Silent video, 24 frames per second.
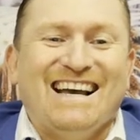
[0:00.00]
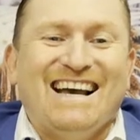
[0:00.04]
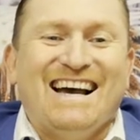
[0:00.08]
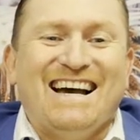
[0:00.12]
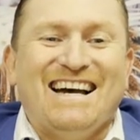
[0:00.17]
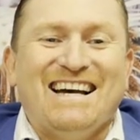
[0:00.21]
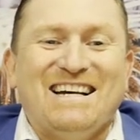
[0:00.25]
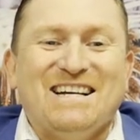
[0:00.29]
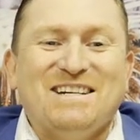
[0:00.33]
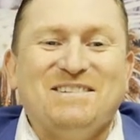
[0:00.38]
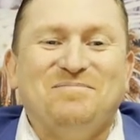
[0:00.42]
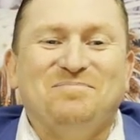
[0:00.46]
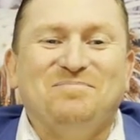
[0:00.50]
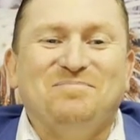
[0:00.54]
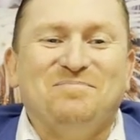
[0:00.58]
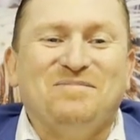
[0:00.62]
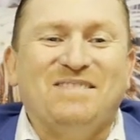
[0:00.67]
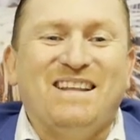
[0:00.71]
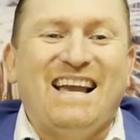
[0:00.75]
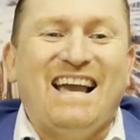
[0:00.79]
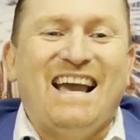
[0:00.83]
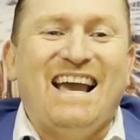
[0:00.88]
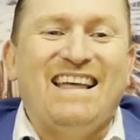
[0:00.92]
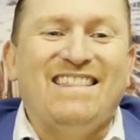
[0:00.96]

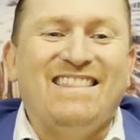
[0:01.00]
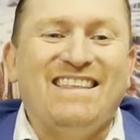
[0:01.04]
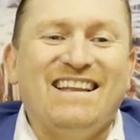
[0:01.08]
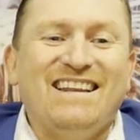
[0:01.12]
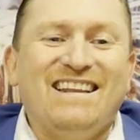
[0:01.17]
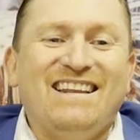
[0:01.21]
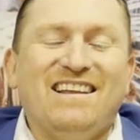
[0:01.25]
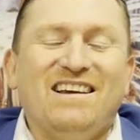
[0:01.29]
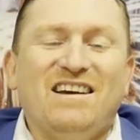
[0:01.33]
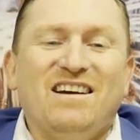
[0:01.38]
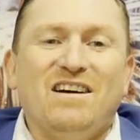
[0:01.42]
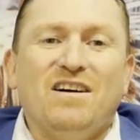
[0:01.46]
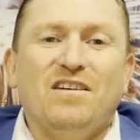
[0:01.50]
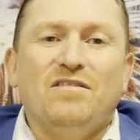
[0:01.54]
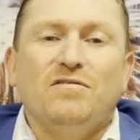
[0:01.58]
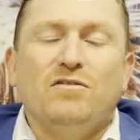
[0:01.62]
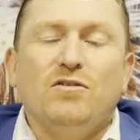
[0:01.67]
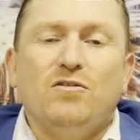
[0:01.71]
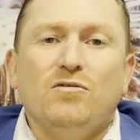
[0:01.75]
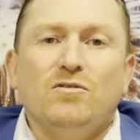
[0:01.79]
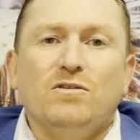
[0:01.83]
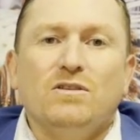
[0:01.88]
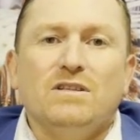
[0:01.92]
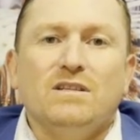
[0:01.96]
And then, of
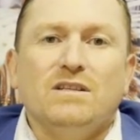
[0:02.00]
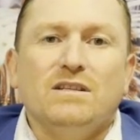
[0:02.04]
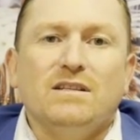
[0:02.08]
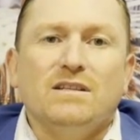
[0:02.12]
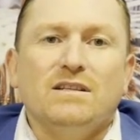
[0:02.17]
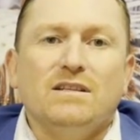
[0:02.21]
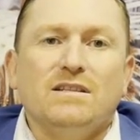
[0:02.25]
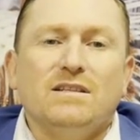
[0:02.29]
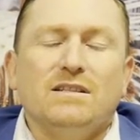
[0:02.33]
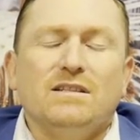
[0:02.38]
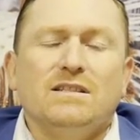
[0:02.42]
course,